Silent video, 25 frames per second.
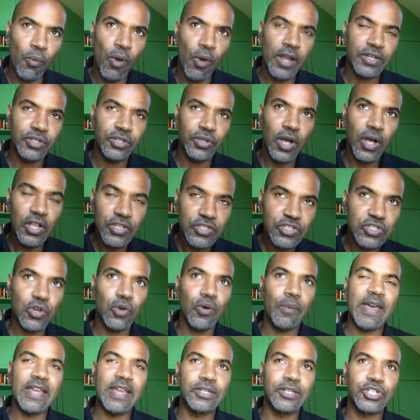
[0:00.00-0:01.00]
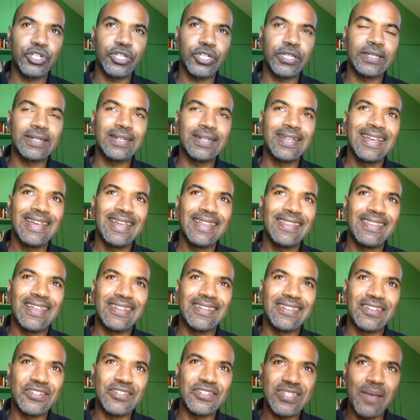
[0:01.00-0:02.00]
And I want to also mention
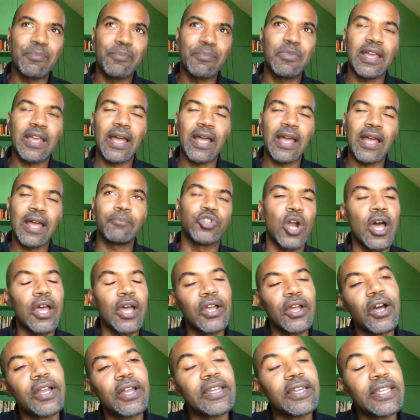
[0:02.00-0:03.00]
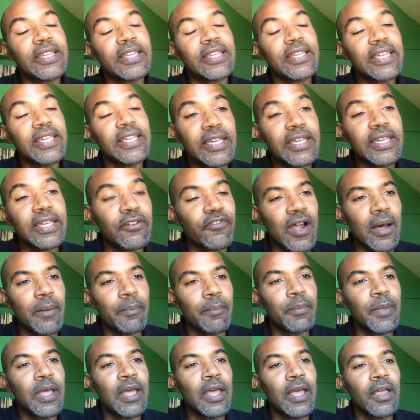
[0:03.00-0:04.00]
that there's something I'm drawing on here
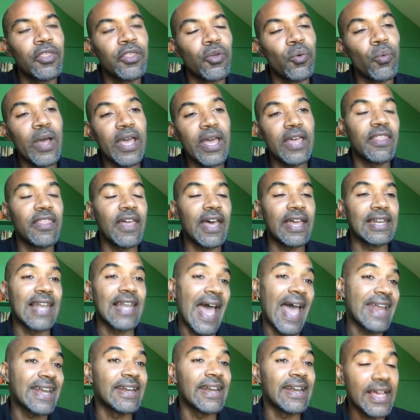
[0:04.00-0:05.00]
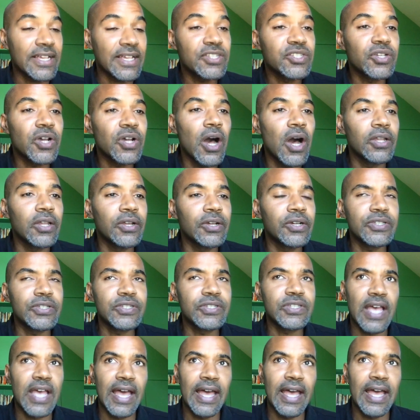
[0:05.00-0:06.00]
from the way that Latinx
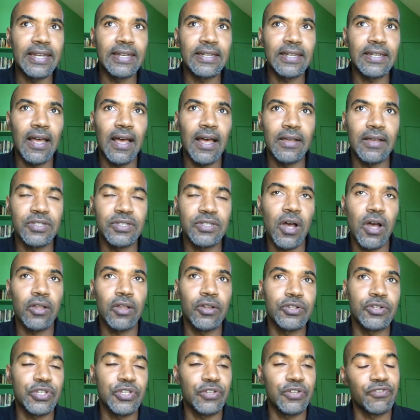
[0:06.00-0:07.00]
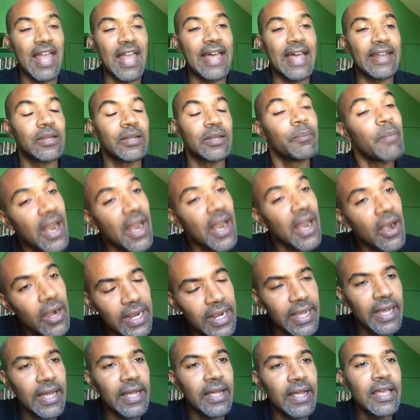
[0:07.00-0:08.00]
scholars and uh, scholars of Latin
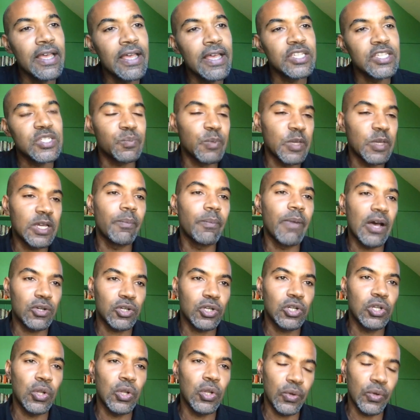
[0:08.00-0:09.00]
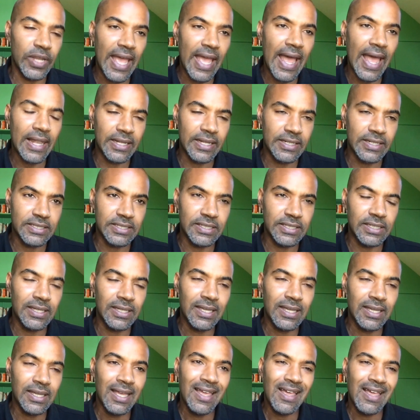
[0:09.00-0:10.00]
America speak about coloniality,
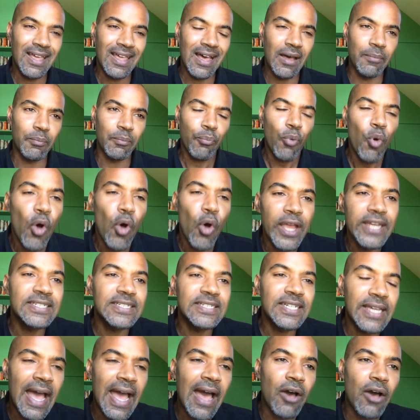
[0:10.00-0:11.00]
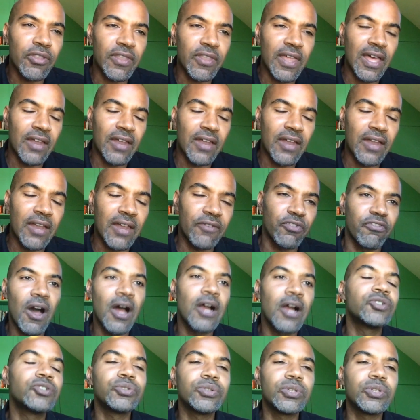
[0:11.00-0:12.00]
um, pointing out that for
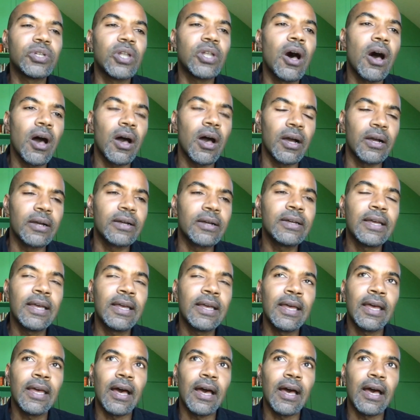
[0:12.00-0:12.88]
far too long,